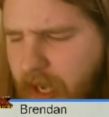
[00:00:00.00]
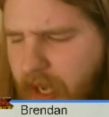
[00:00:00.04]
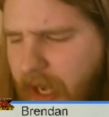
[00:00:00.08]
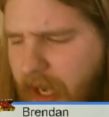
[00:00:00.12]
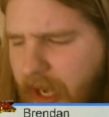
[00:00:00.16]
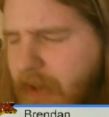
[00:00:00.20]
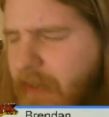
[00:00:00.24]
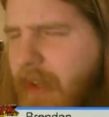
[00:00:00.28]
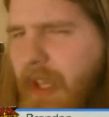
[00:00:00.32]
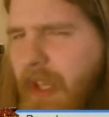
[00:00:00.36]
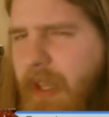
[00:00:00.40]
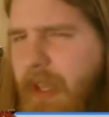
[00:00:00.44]

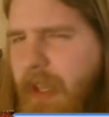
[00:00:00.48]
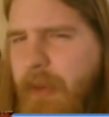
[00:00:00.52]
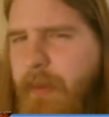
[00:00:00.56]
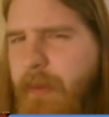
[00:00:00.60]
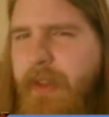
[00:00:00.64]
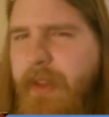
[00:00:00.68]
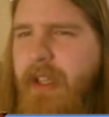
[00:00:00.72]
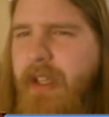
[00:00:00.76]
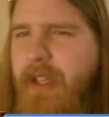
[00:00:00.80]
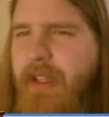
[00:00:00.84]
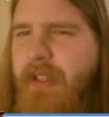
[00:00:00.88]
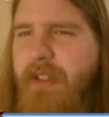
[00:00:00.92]
I don't like it
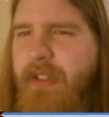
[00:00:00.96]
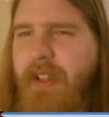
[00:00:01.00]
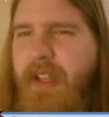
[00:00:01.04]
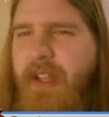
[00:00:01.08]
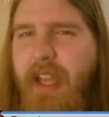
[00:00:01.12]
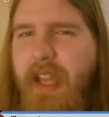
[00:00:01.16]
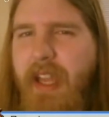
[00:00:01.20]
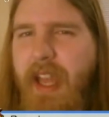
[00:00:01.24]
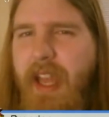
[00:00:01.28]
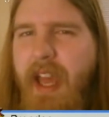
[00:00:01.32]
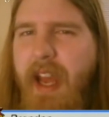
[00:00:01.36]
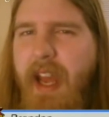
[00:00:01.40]
when they just
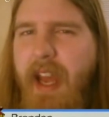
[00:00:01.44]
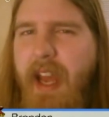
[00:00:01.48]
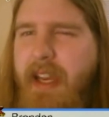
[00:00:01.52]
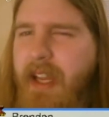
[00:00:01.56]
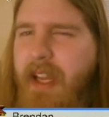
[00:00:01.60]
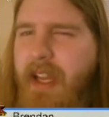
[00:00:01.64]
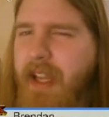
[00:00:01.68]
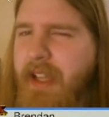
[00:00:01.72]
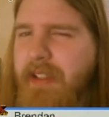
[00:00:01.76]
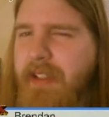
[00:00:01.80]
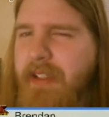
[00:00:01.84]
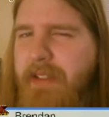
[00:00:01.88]
like add
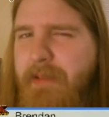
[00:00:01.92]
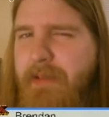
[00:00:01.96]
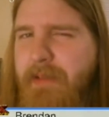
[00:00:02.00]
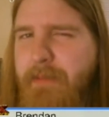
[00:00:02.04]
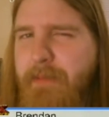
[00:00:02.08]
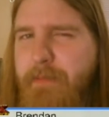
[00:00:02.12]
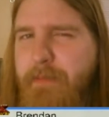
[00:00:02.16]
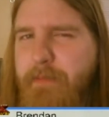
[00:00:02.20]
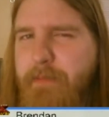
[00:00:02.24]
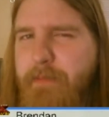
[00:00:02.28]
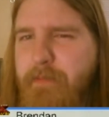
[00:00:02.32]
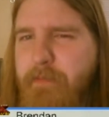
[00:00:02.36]
an S.
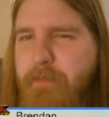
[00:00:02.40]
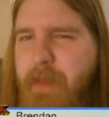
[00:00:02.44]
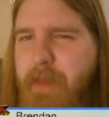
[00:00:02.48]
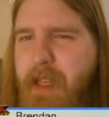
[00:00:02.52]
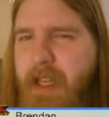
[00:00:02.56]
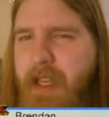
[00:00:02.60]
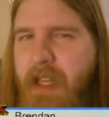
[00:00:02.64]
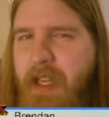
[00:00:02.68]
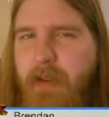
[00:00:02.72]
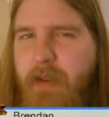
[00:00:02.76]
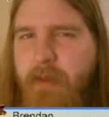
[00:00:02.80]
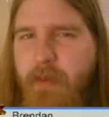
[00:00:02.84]

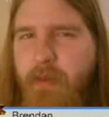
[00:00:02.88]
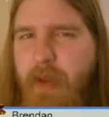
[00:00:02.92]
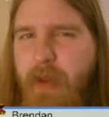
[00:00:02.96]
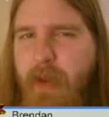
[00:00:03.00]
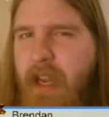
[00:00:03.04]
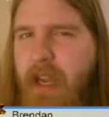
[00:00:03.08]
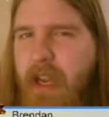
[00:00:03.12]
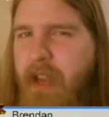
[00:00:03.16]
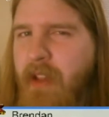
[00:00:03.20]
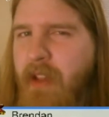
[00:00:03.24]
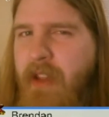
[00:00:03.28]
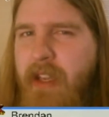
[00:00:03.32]
Like
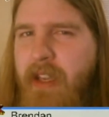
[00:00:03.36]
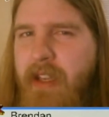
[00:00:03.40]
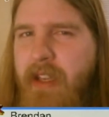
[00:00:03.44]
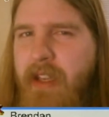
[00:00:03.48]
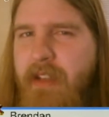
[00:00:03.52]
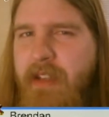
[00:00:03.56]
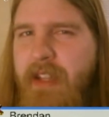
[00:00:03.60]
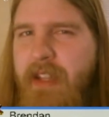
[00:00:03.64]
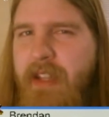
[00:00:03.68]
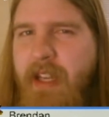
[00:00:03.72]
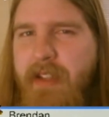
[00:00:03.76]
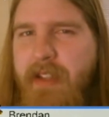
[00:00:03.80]
Alien
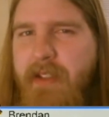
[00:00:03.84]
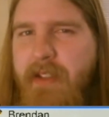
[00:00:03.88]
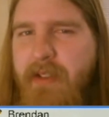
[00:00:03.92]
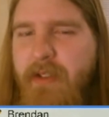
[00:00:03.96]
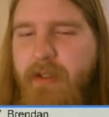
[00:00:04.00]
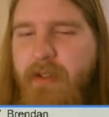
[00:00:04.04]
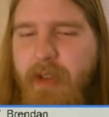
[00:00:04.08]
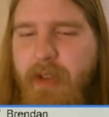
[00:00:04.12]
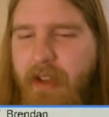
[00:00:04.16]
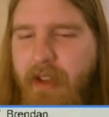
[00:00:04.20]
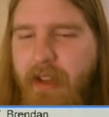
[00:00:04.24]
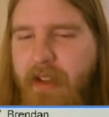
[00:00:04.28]
did that
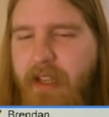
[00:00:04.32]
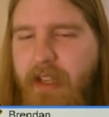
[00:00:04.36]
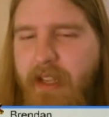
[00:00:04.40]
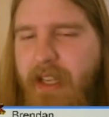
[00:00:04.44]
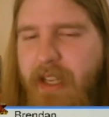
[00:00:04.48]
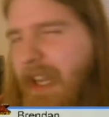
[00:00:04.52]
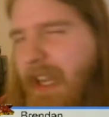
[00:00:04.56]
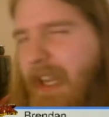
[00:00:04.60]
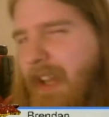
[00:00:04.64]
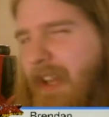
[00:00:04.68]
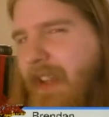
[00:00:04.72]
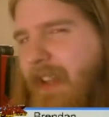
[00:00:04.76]
too.
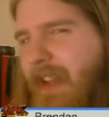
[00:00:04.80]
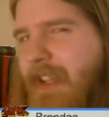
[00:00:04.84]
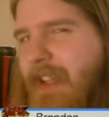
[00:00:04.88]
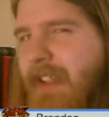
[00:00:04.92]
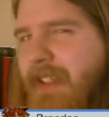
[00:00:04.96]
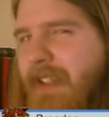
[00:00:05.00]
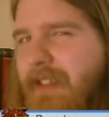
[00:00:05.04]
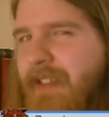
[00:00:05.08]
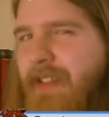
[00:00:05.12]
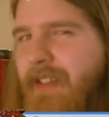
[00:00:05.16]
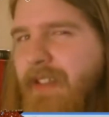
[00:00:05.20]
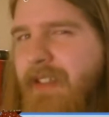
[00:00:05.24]
Alien,
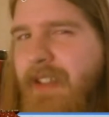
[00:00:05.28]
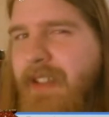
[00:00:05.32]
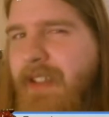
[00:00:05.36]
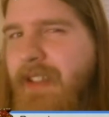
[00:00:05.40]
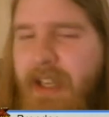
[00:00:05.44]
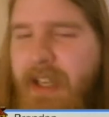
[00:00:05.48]
Aliens.